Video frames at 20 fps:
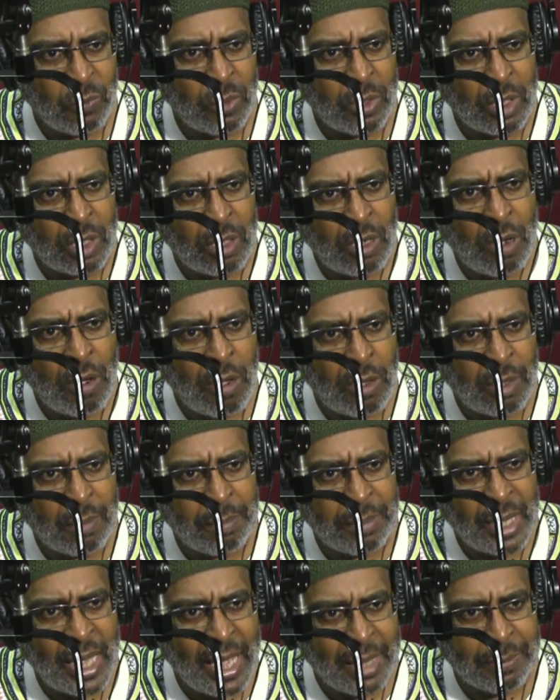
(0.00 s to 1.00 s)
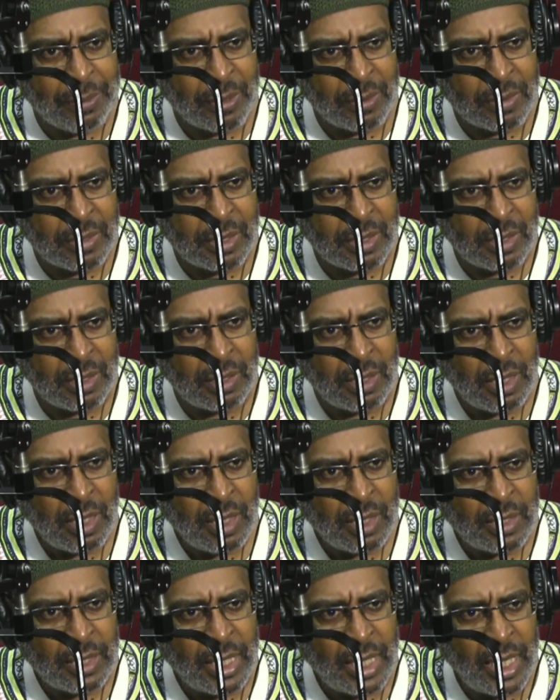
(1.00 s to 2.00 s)
were to call a black person
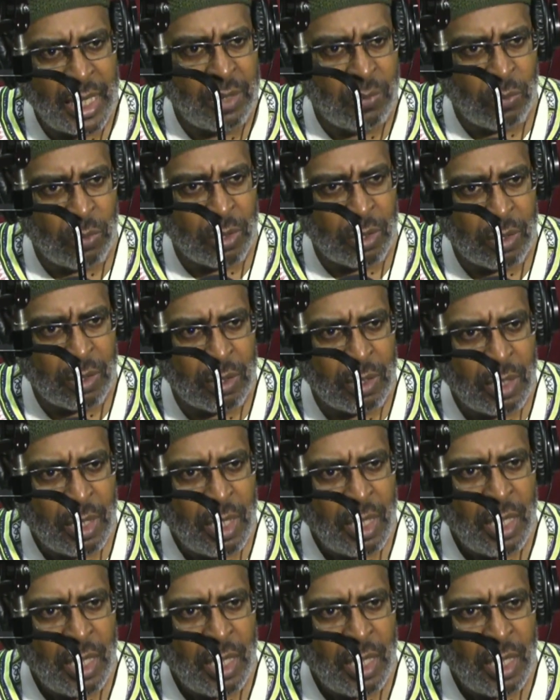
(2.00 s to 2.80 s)
the N word,